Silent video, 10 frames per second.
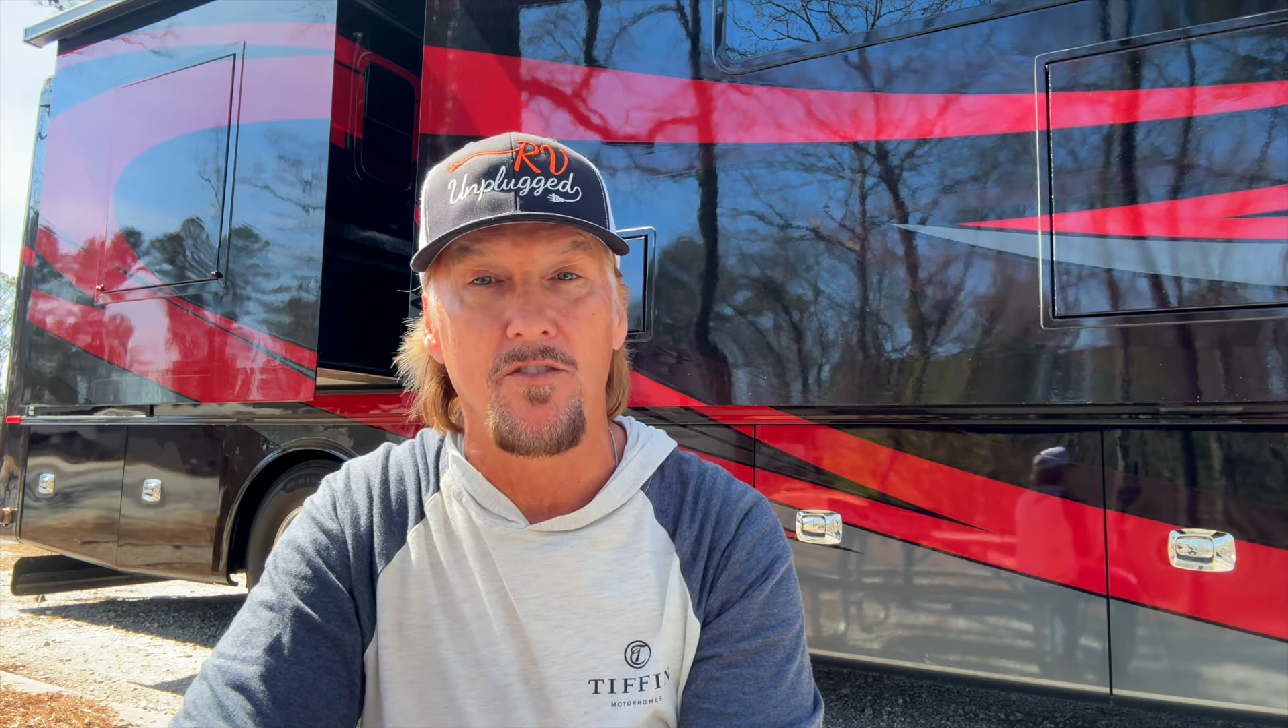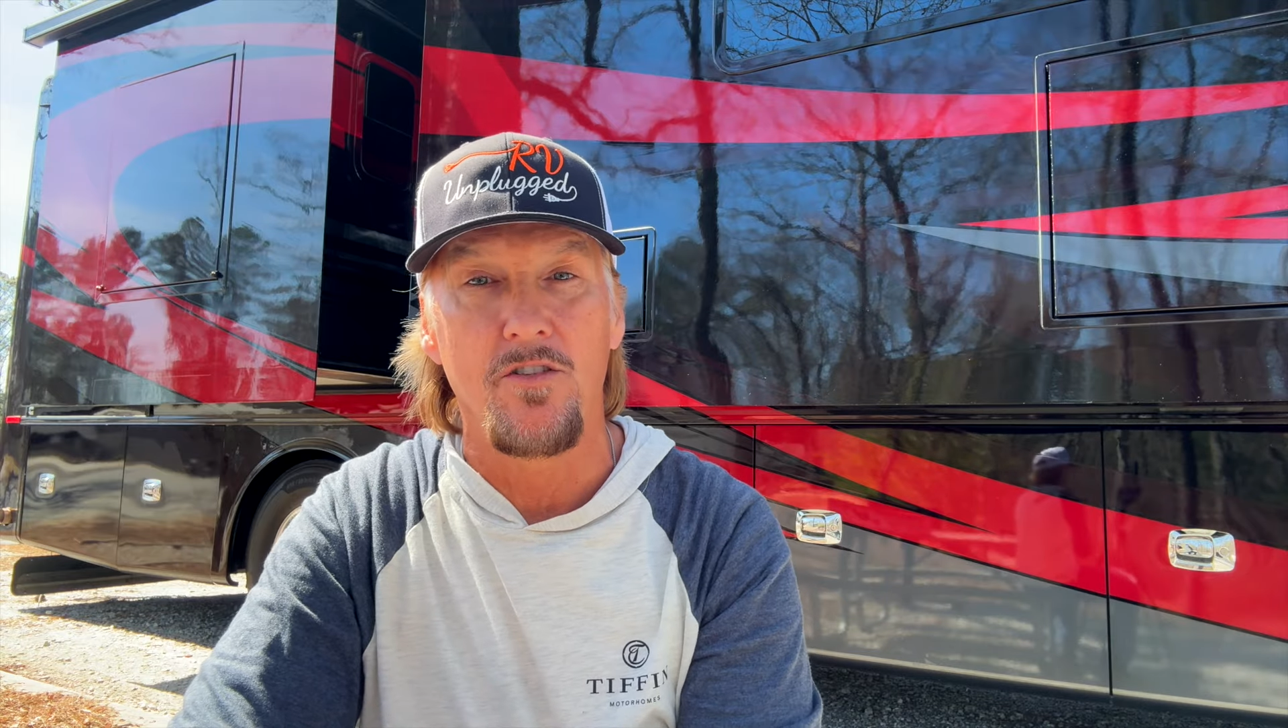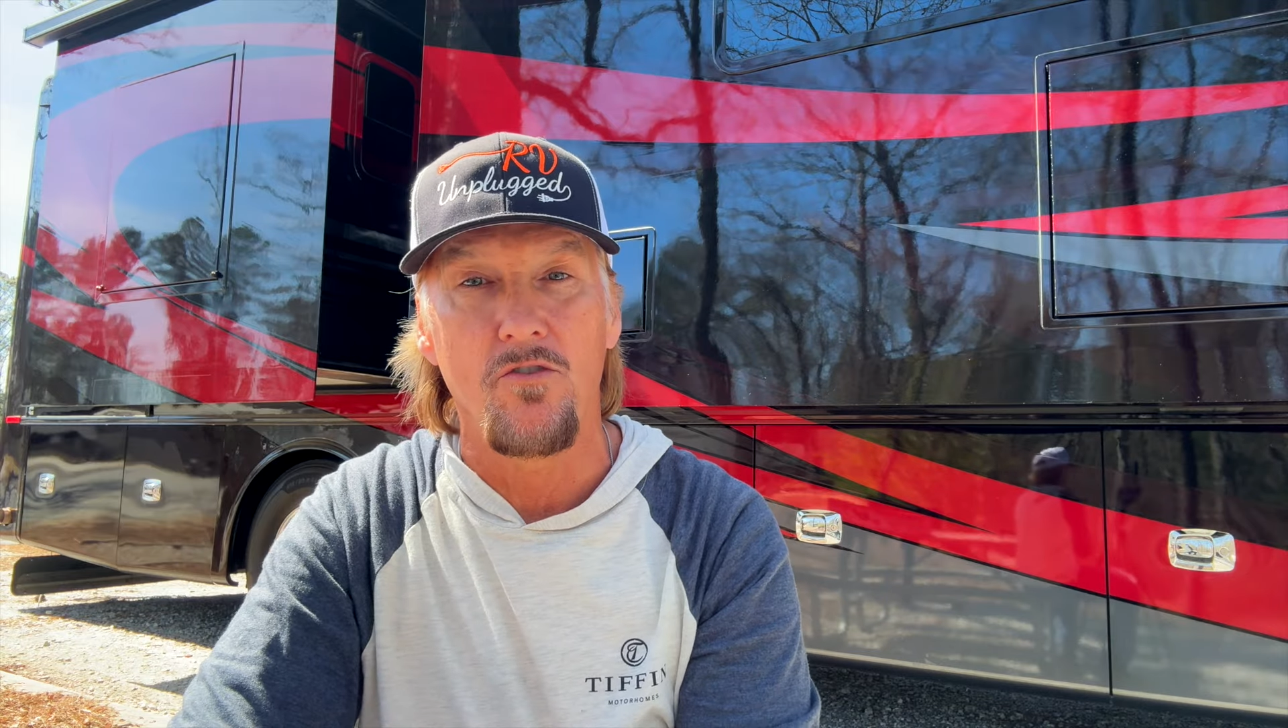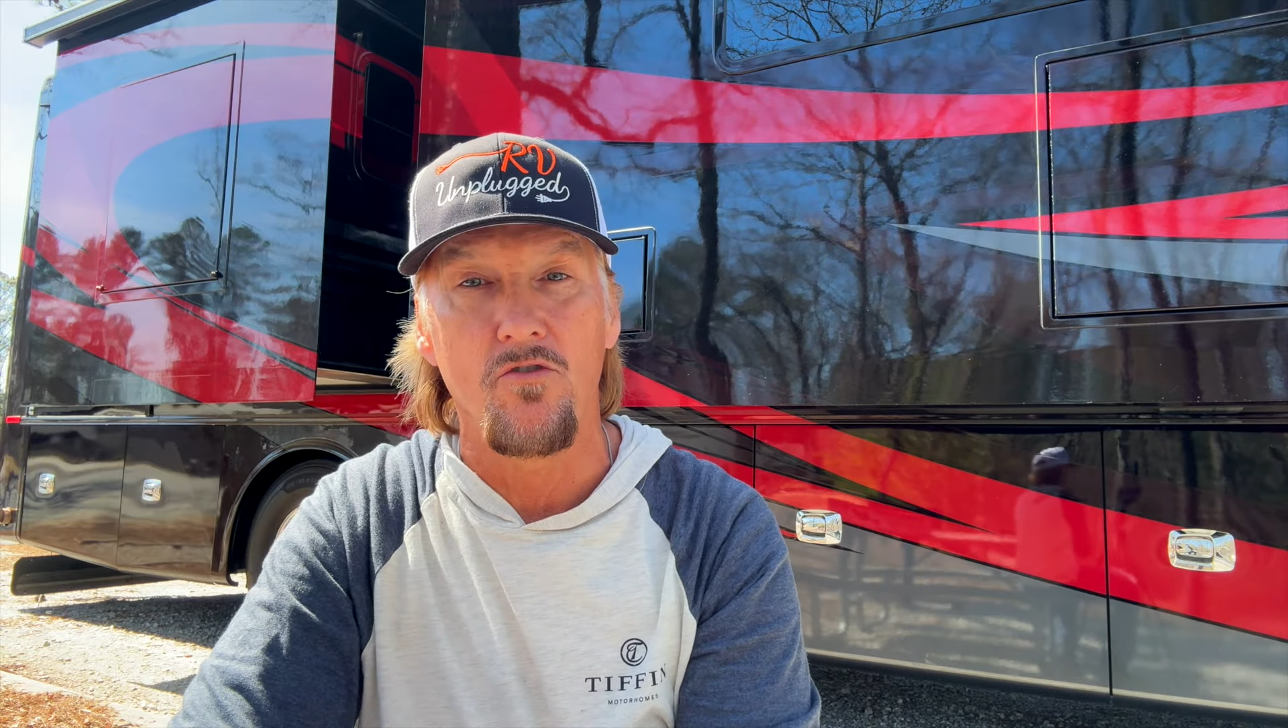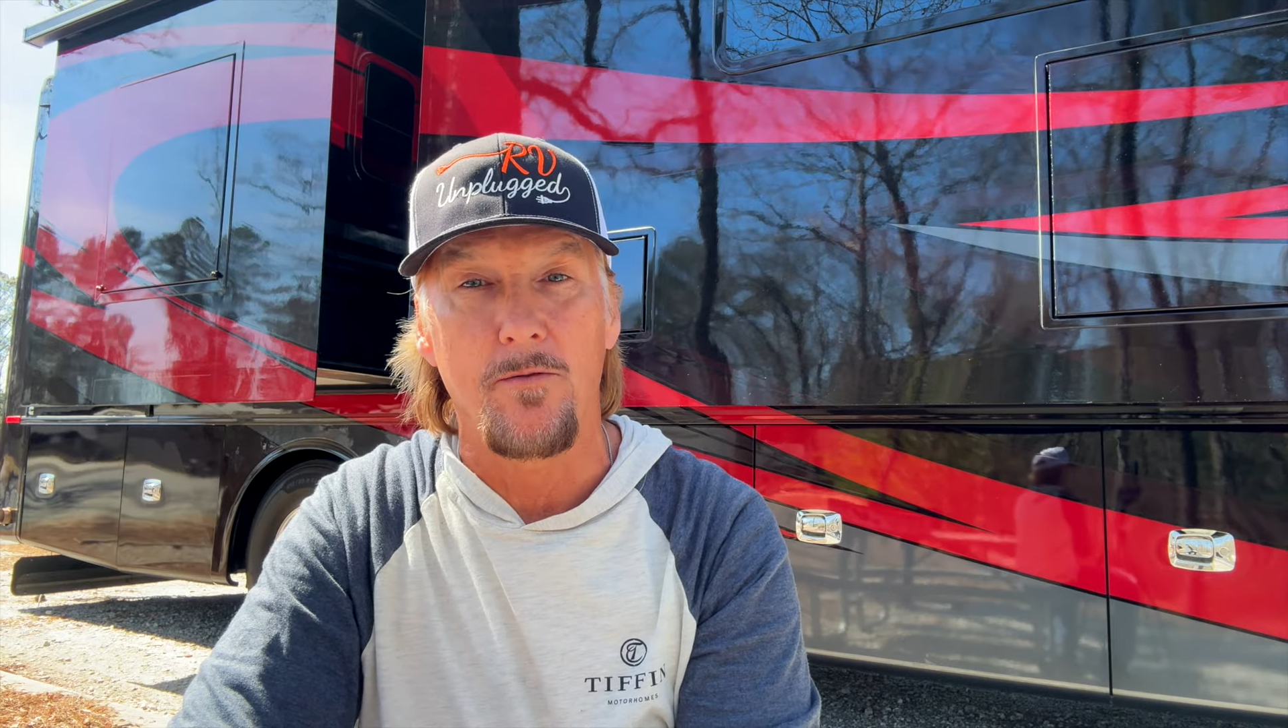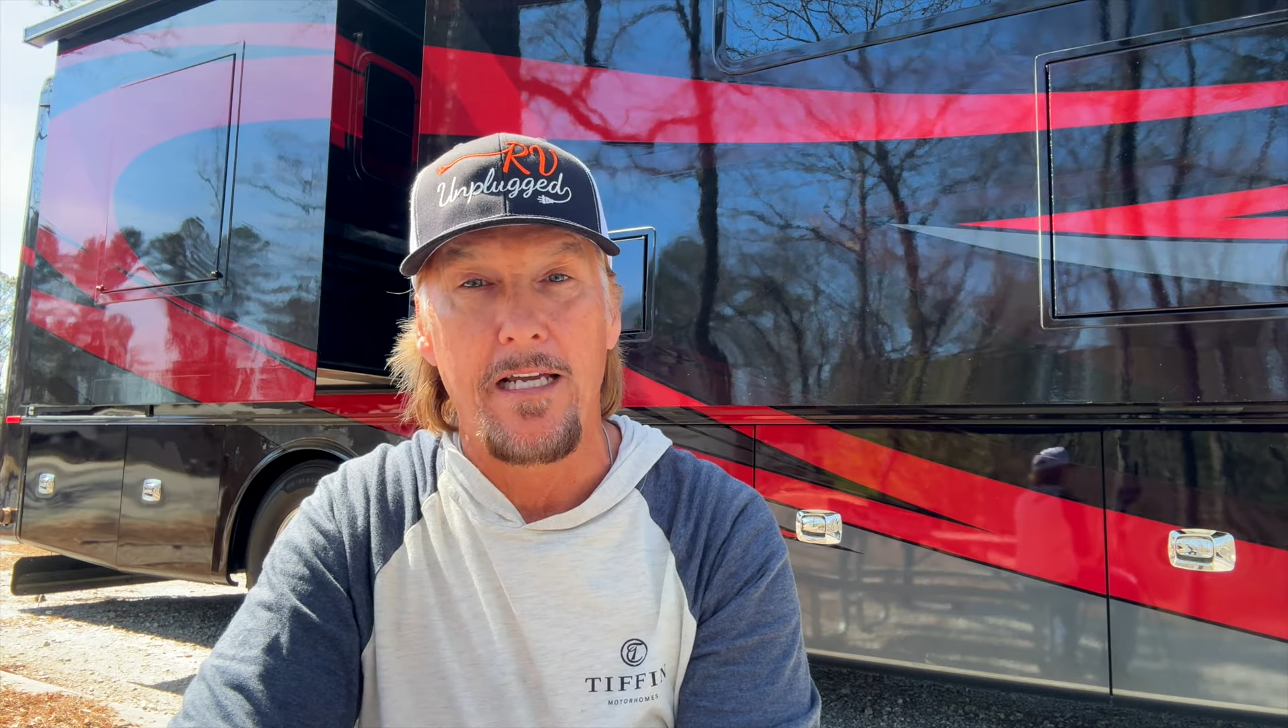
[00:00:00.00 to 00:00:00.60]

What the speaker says: to use.